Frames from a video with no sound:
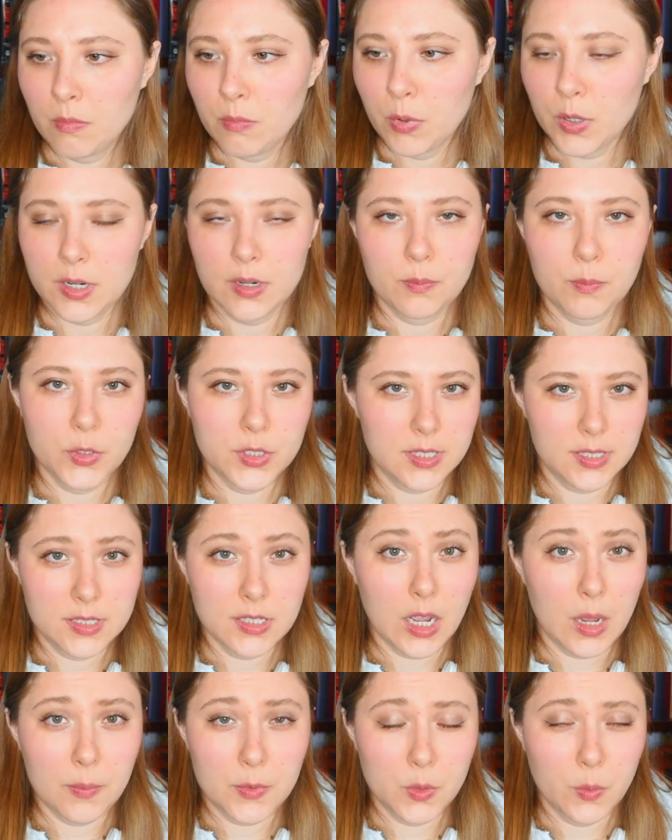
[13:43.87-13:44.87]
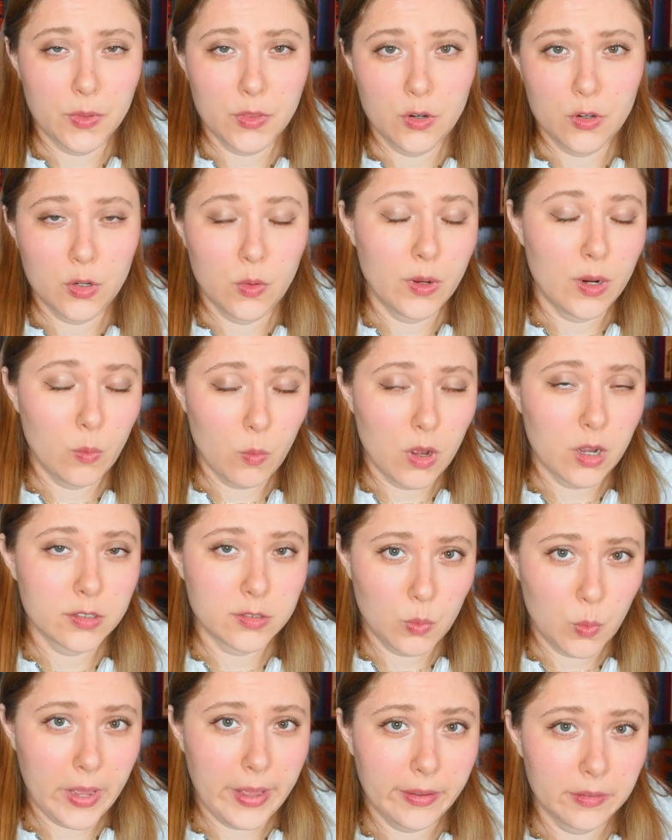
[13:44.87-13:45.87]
puts a stop to what they're doing and walks away.